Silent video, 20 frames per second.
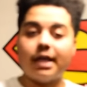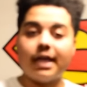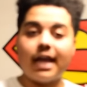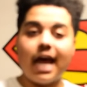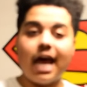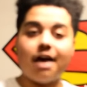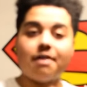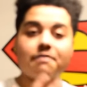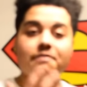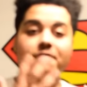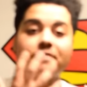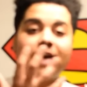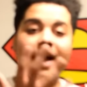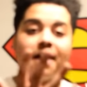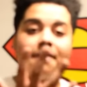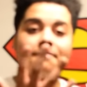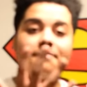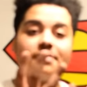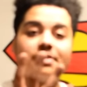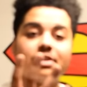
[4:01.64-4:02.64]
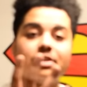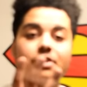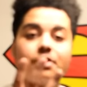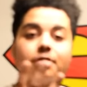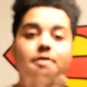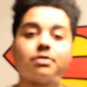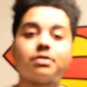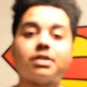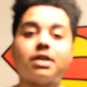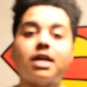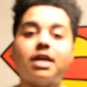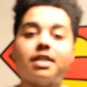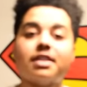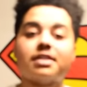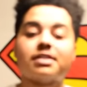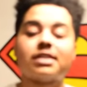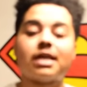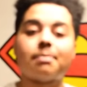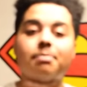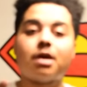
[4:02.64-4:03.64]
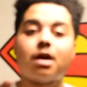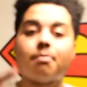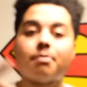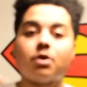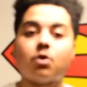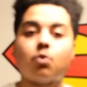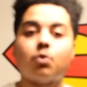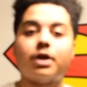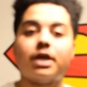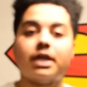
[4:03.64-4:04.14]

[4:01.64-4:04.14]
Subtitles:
to have 5 videos this upcoming